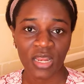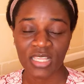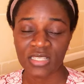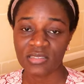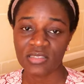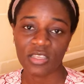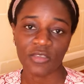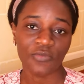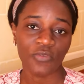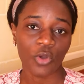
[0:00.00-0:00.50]

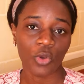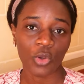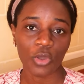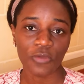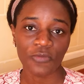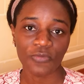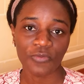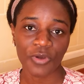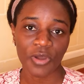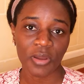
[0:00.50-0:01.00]
Let's say if you're
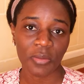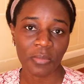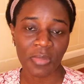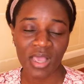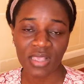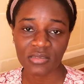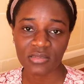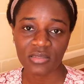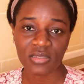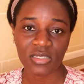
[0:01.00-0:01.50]
going for your
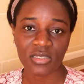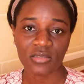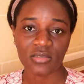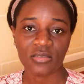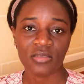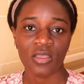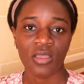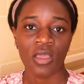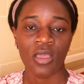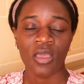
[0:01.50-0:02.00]

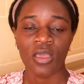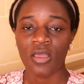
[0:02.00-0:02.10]
master's,